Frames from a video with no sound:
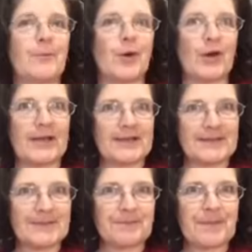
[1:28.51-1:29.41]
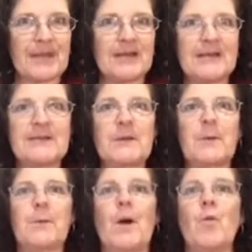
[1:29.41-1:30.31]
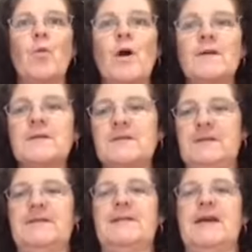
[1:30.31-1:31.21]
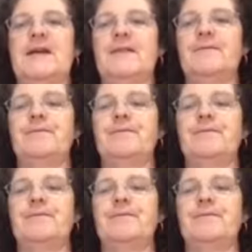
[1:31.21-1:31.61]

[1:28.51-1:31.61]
bodies. So what does it say?